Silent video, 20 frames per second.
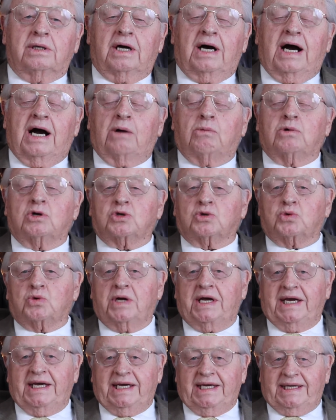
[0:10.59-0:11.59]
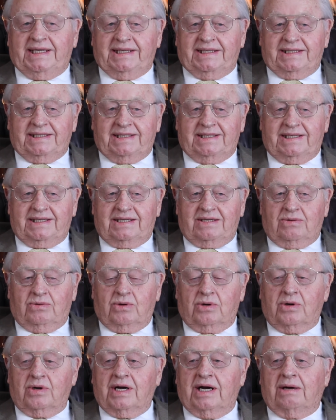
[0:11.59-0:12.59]
I was raised,
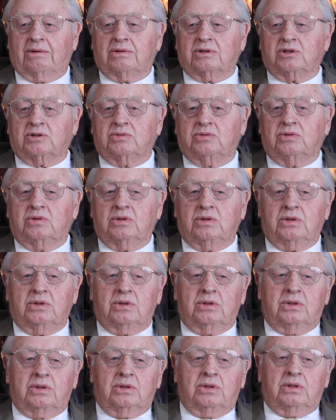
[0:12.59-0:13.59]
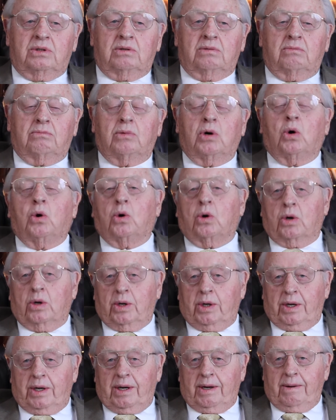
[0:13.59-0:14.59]
where I was
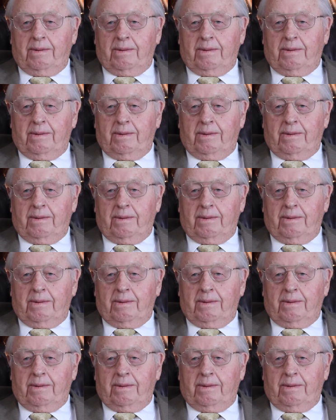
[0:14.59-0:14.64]
born.